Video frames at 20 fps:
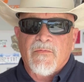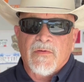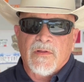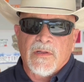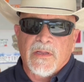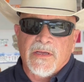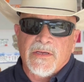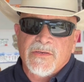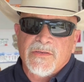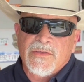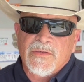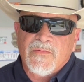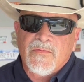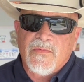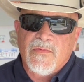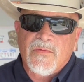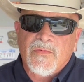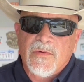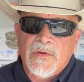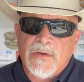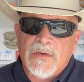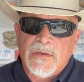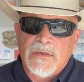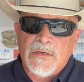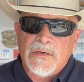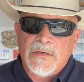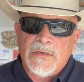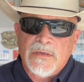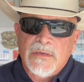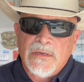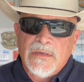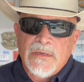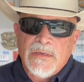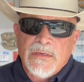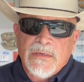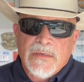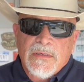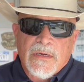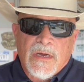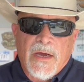a list of
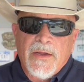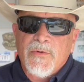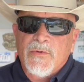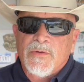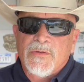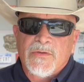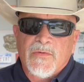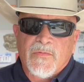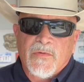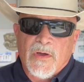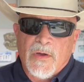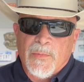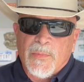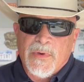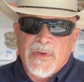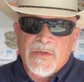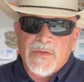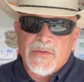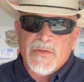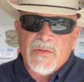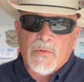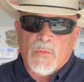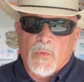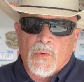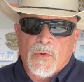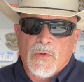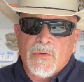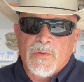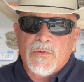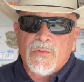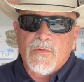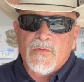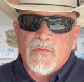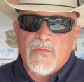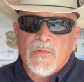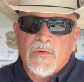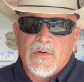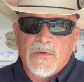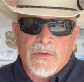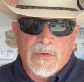hundreds of companies in the world
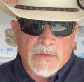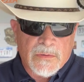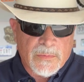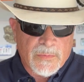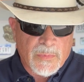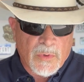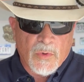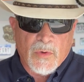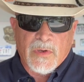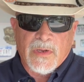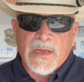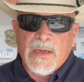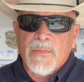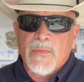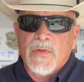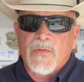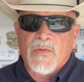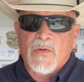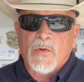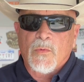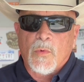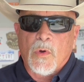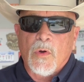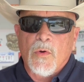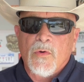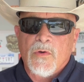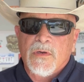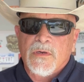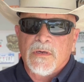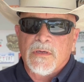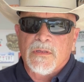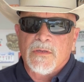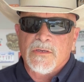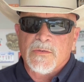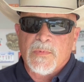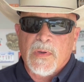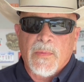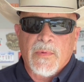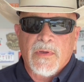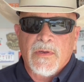who proclaim that they're woke, and there's
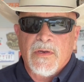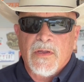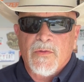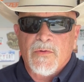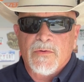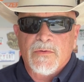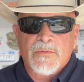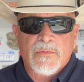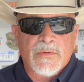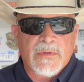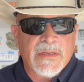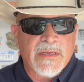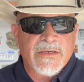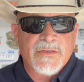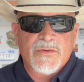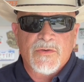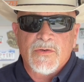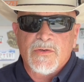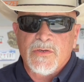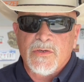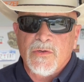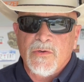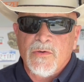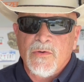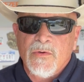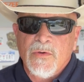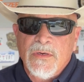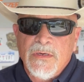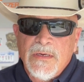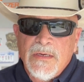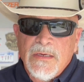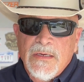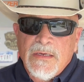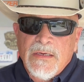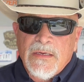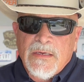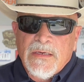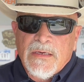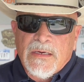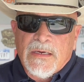probably another list or two
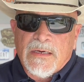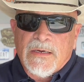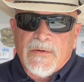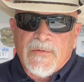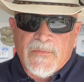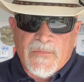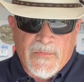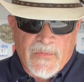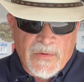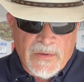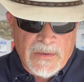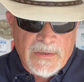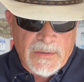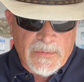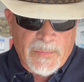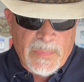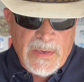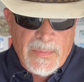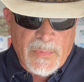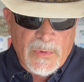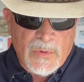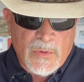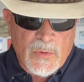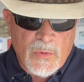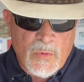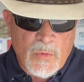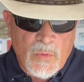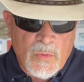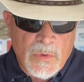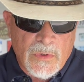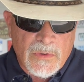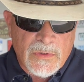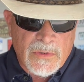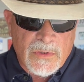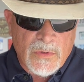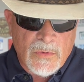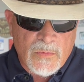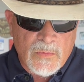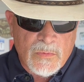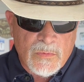of people who
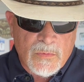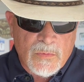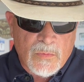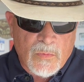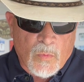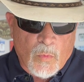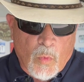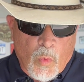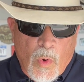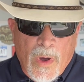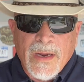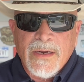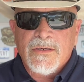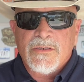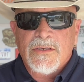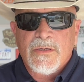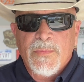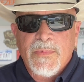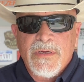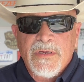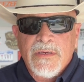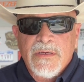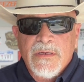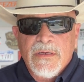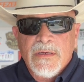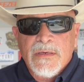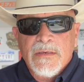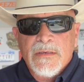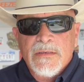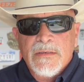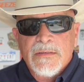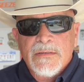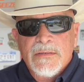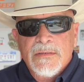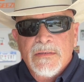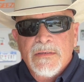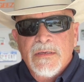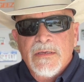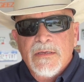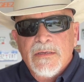don't want to be
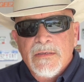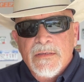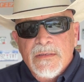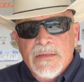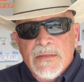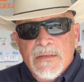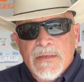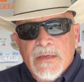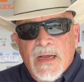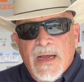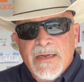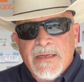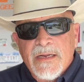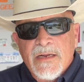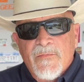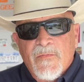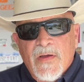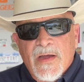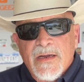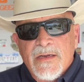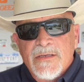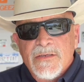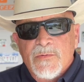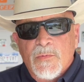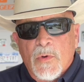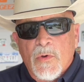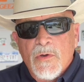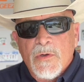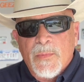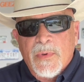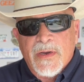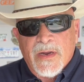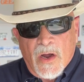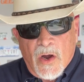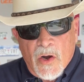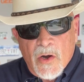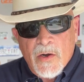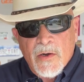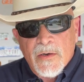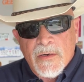identified as woke, but
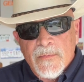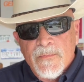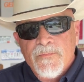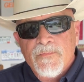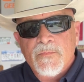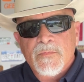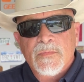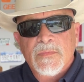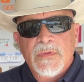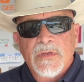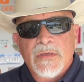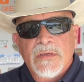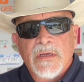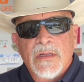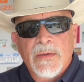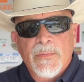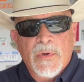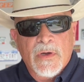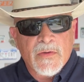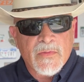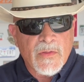are. And among